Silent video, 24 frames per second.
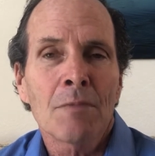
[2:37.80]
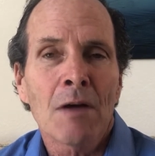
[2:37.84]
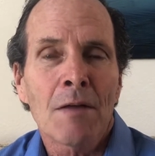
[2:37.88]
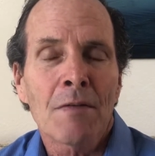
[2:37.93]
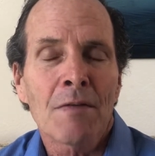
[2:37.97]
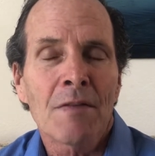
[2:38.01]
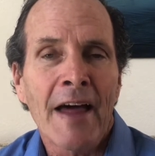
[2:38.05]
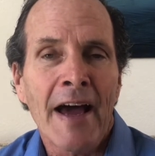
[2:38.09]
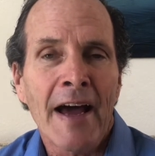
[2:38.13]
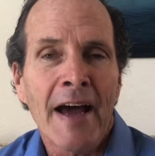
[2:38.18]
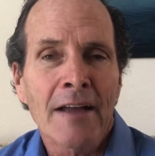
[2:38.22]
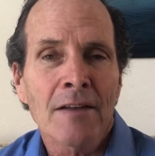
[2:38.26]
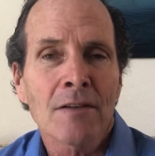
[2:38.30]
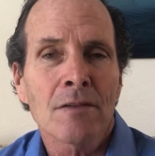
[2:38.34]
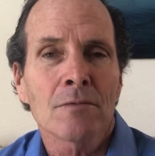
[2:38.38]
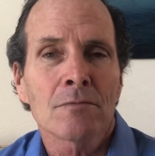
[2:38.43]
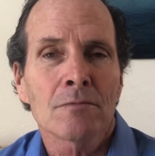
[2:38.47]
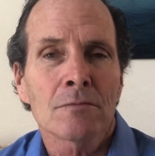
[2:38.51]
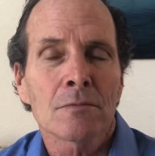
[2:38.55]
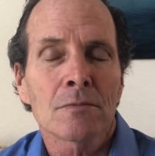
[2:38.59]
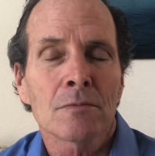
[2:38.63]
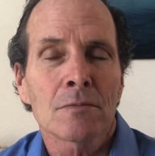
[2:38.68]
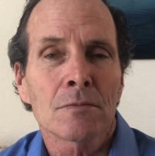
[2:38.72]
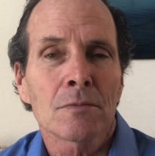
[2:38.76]
That
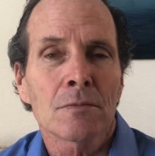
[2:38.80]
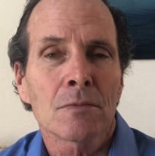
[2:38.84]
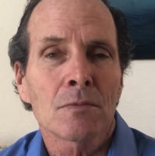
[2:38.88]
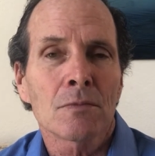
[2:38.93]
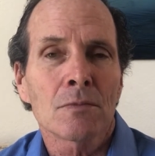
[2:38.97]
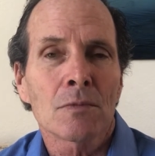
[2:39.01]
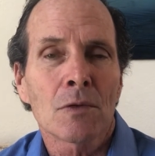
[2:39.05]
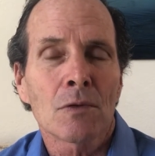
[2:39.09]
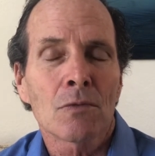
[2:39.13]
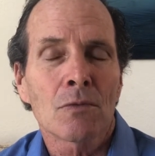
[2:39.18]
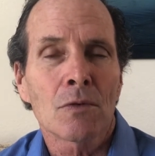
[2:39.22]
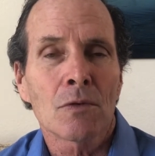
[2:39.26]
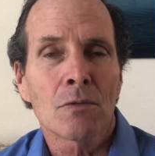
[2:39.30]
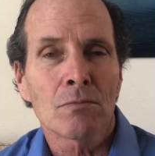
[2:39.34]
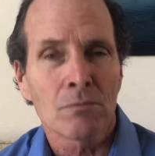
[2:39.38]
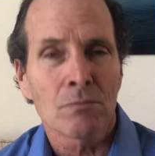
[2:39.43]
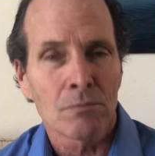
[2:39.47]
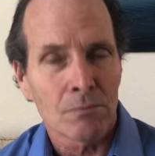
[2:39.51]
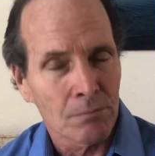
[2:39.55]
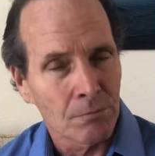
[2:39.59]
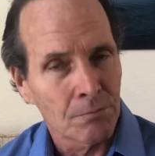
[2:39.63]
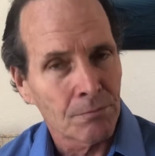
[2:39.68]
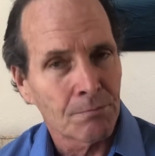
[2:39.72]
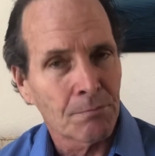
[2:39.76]

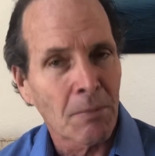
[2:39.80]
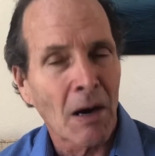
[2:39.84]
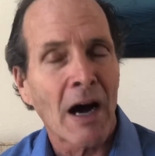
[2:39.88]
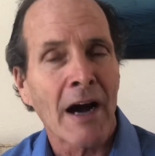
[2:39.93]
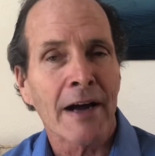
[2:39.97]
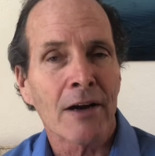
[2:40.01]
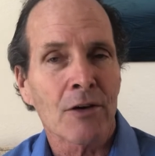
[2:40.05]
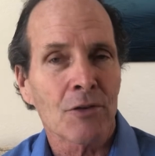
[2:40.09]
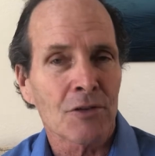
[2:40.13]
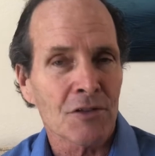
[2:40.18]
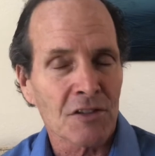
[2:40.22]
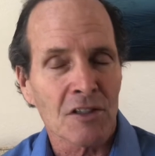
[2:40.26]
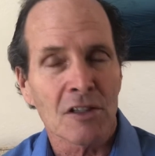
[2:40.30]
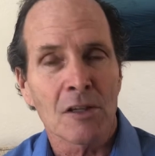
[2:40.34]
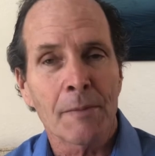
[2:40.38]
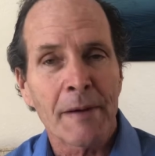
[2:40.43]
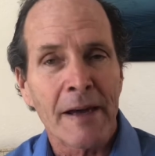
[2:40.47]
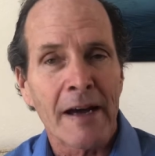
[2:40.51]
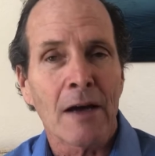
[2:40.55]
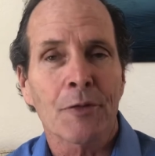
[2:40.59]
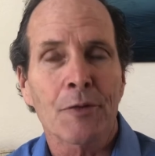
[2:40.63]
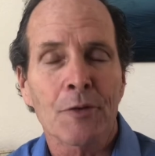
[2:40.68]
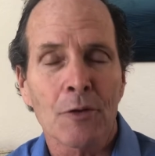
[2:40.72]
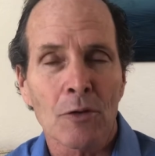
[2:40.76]
buyer is going to be
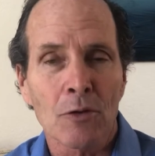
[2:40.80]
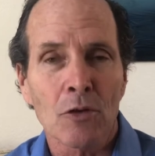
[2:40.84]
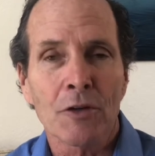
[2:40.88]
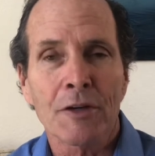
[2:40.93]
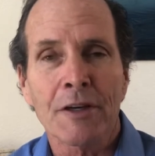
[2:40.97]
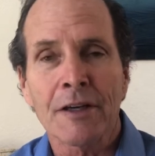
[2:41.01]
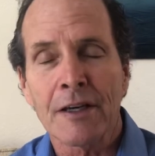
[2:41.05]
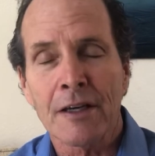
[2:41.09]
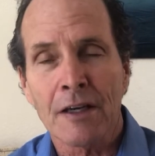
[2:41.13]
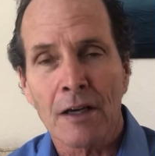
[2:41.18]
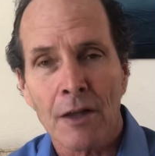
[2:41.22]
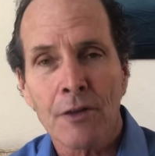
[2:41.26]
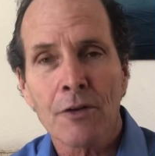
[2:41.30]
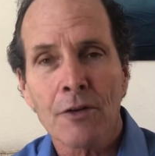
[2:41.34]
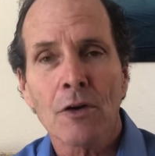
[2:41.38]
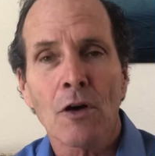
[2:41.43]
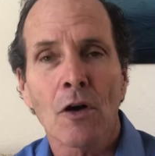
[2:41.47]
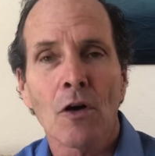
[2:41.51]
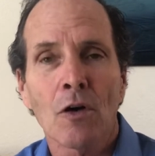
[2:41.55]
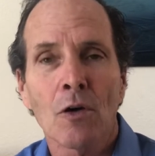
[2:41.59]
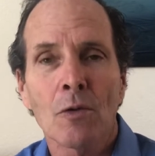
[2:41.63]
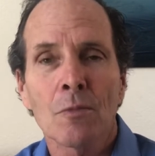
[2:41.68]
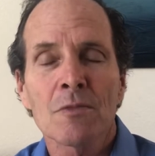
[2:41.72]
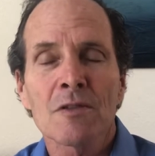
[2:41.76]
out there looking at other
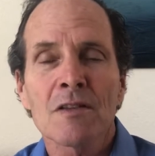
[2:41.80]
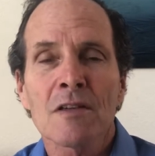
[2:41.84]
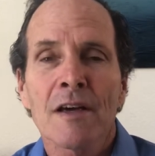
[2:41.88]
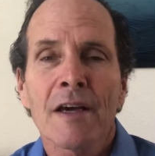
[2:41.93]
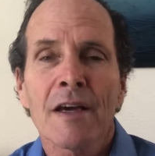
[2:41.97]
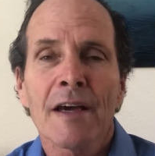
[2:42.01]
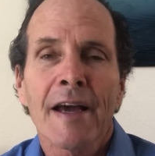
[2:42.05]
homes.